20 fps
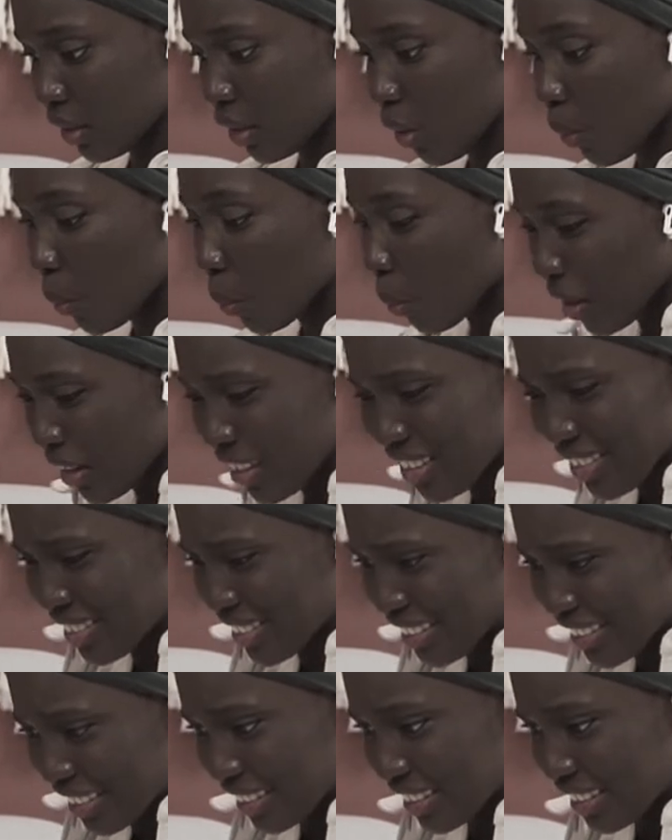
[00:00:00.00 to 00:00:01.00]
Want to put on an
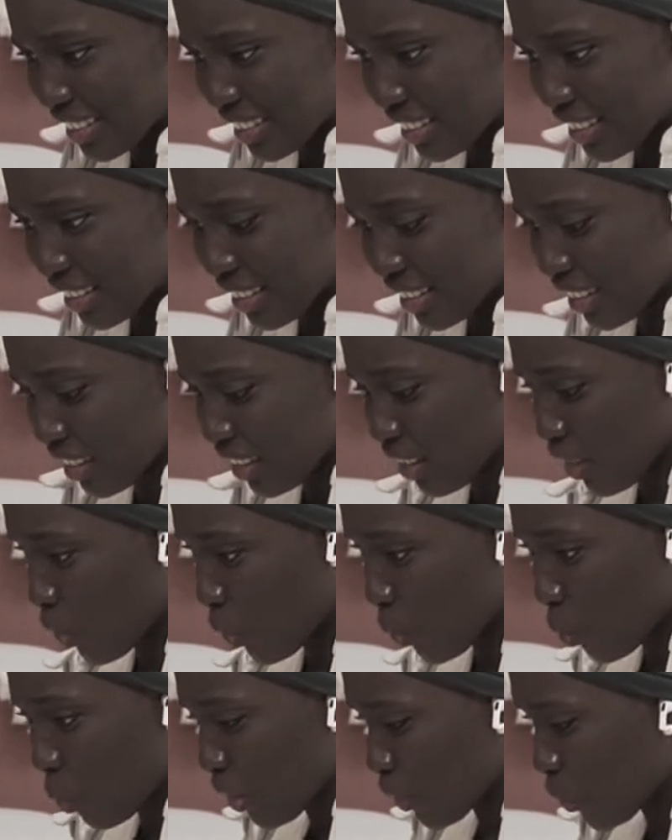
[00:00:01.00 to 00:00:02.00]
arts event for your
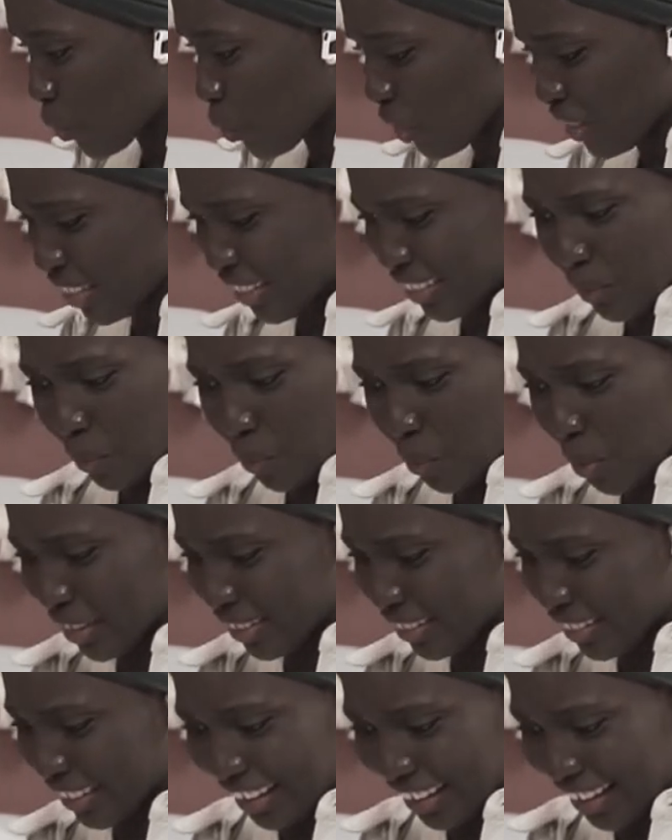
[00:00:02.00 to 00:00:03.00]
audience but don't have
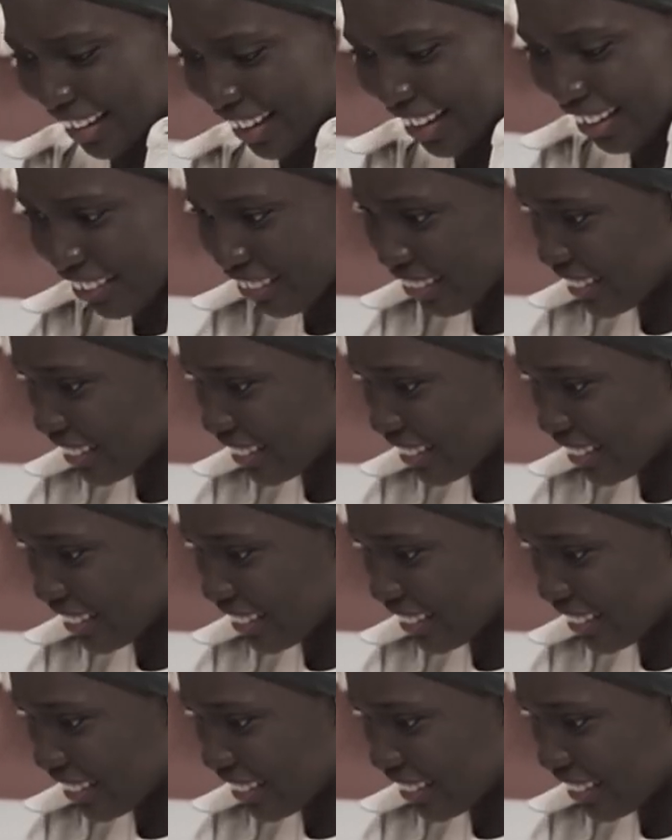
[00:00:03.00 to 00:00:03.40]
time to deal with